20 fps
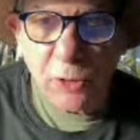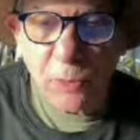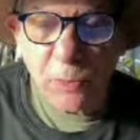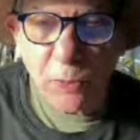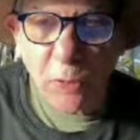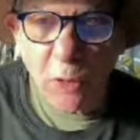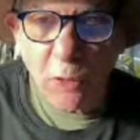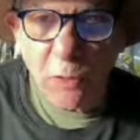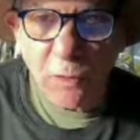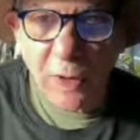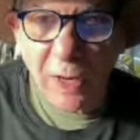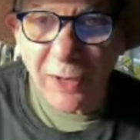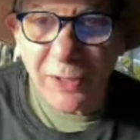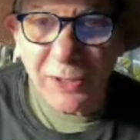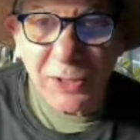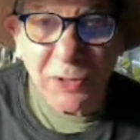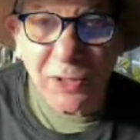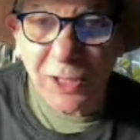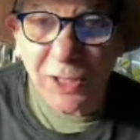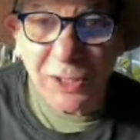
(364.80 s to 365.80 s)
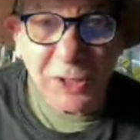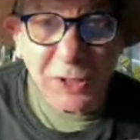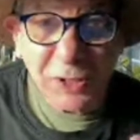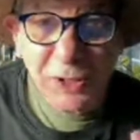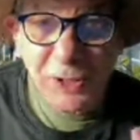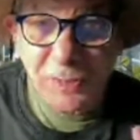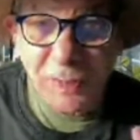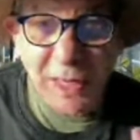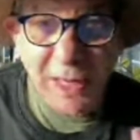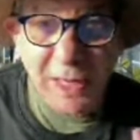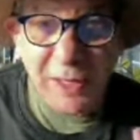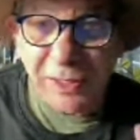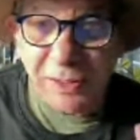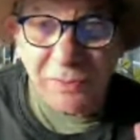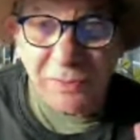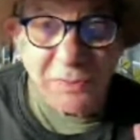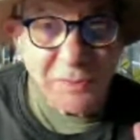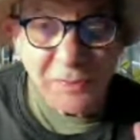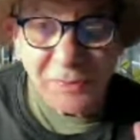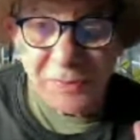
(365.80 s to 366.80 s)
your profile. And you can just
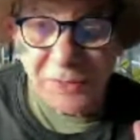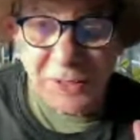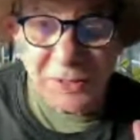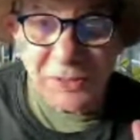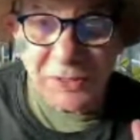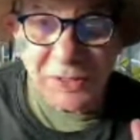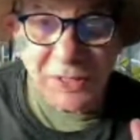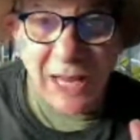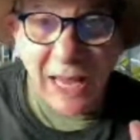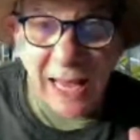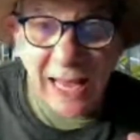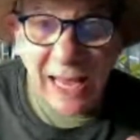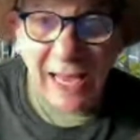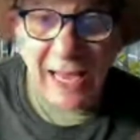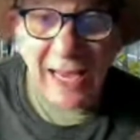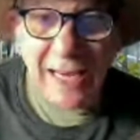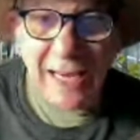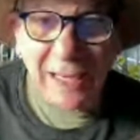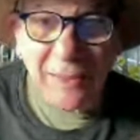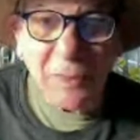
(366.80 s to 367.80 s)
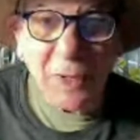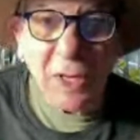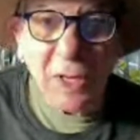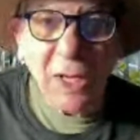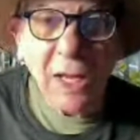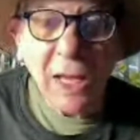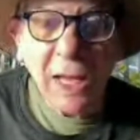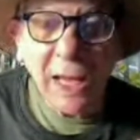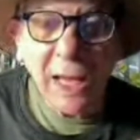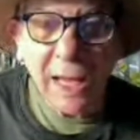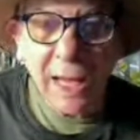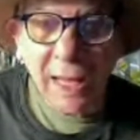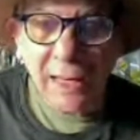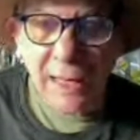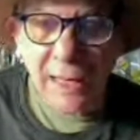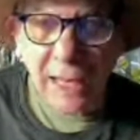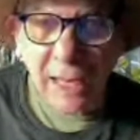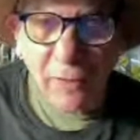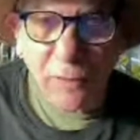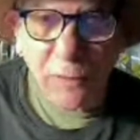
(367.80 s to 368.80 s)
spend just time
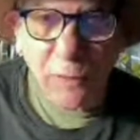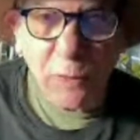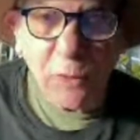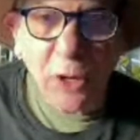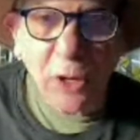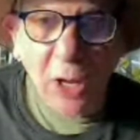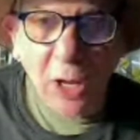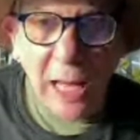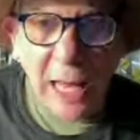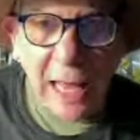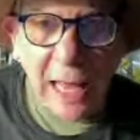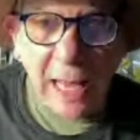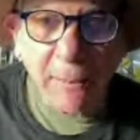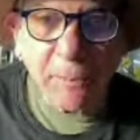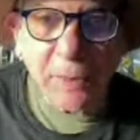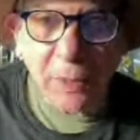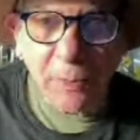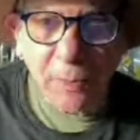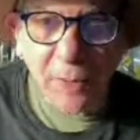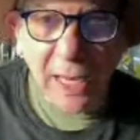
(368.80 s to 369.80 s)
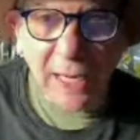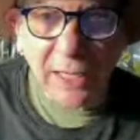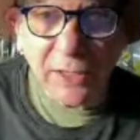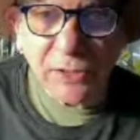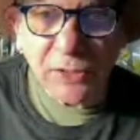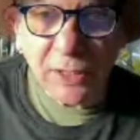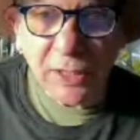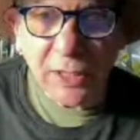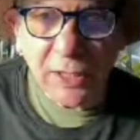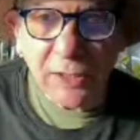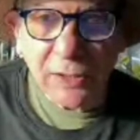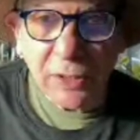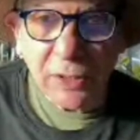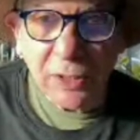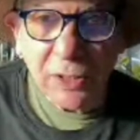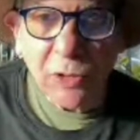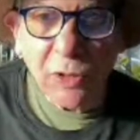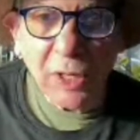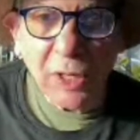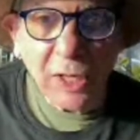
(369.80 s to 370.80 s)
and effort optimizing it.
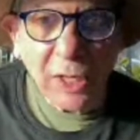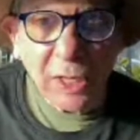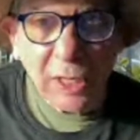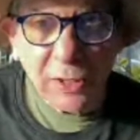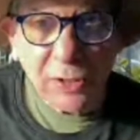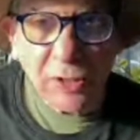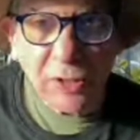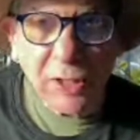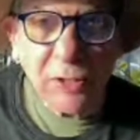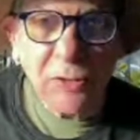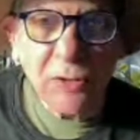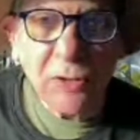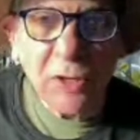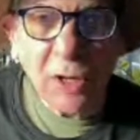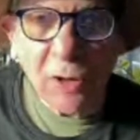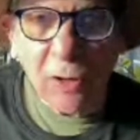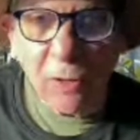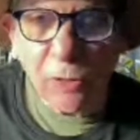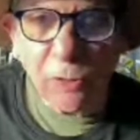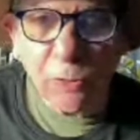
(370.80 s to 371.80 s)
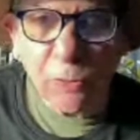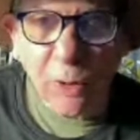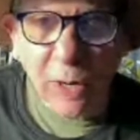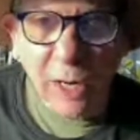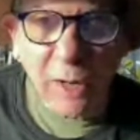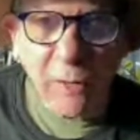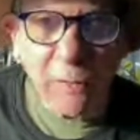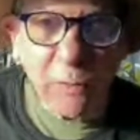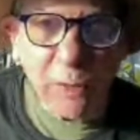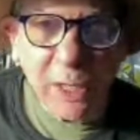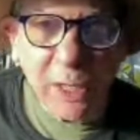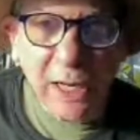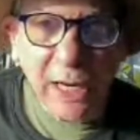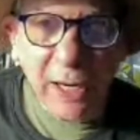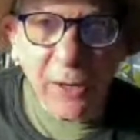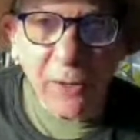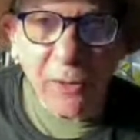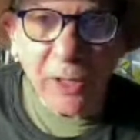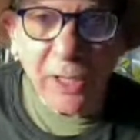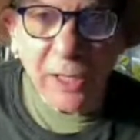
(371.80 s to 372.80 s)
You can continue to go through every
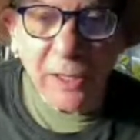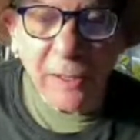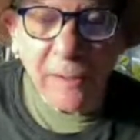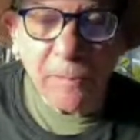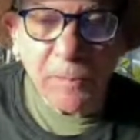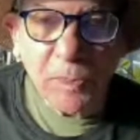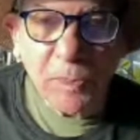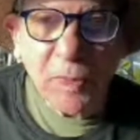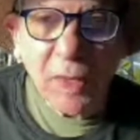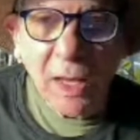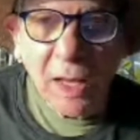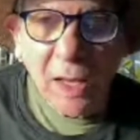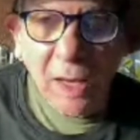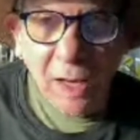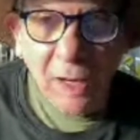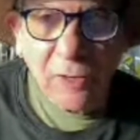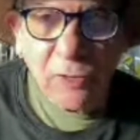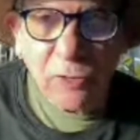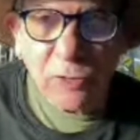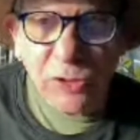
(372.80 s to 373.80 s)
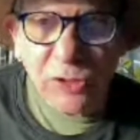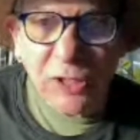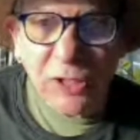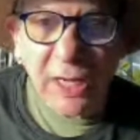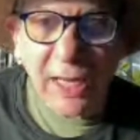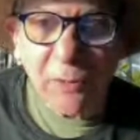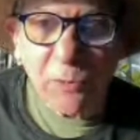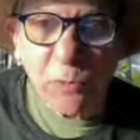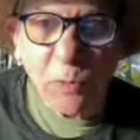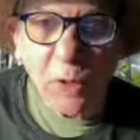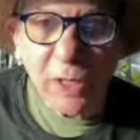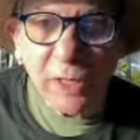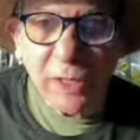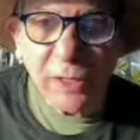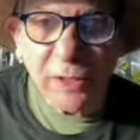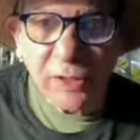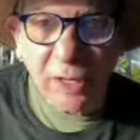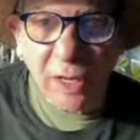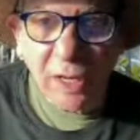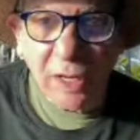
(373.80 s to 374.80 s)
area, understand what
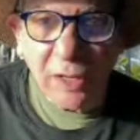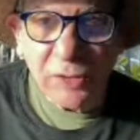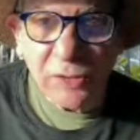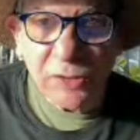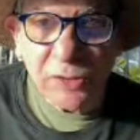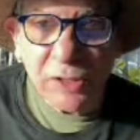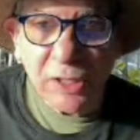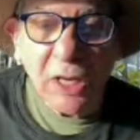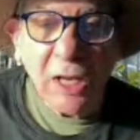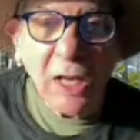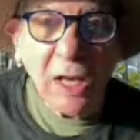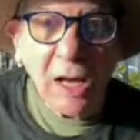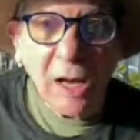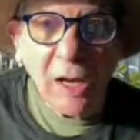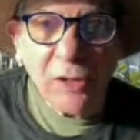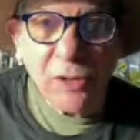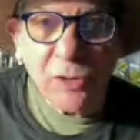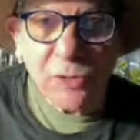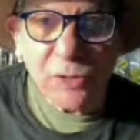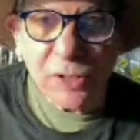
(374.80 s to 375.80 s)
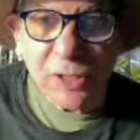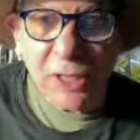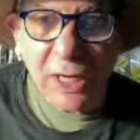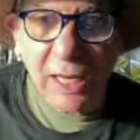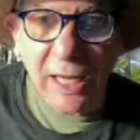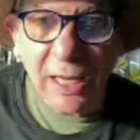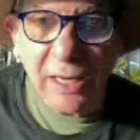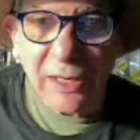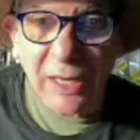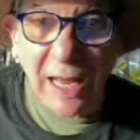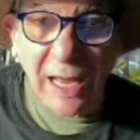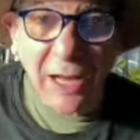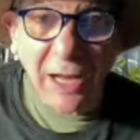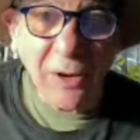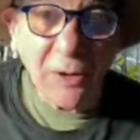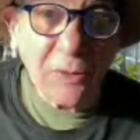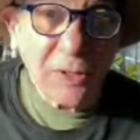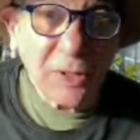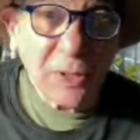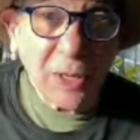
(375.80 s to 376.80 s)
it does, understand
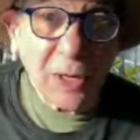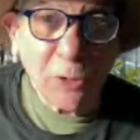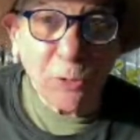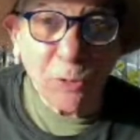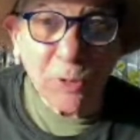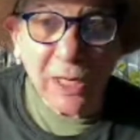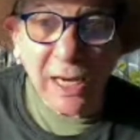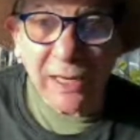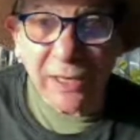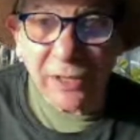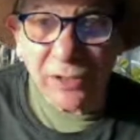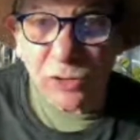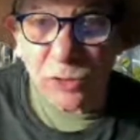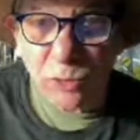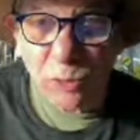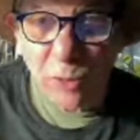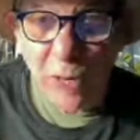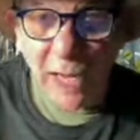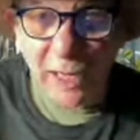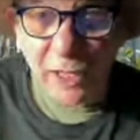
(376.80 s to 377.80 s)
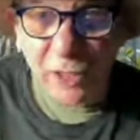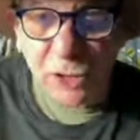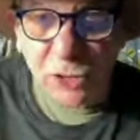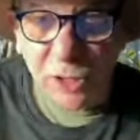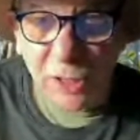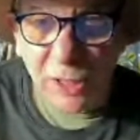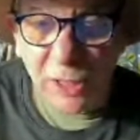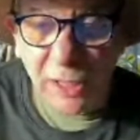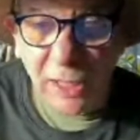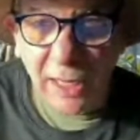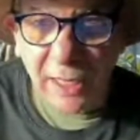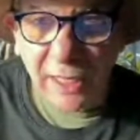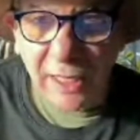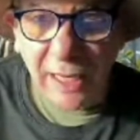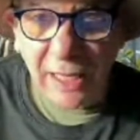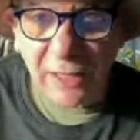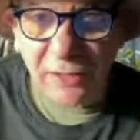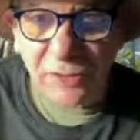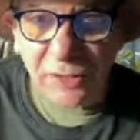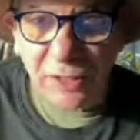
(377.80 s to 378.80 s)
how to create a strategy
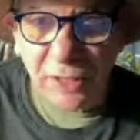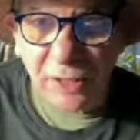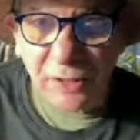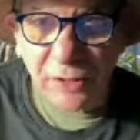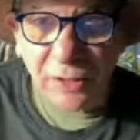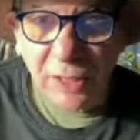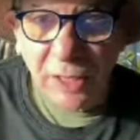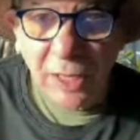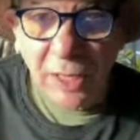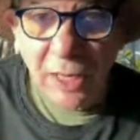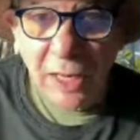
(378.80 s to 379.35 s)
against it,